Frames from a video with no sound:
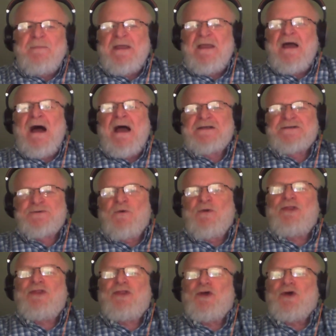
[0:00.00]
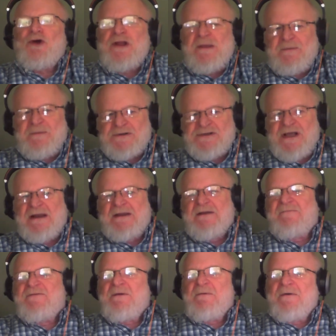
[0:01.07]
PI is worth 30%
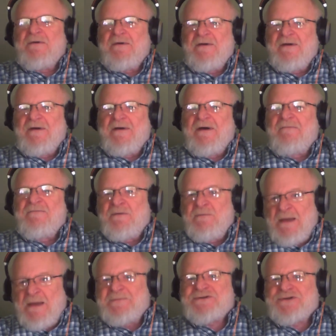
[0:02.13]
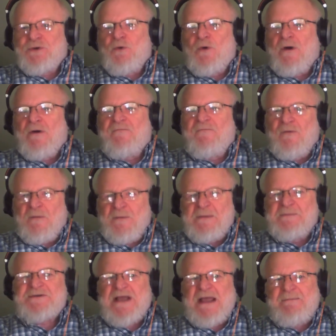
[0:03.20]
of the MIPS score for
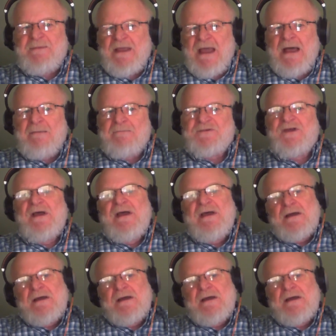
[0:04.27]
MIPS APMs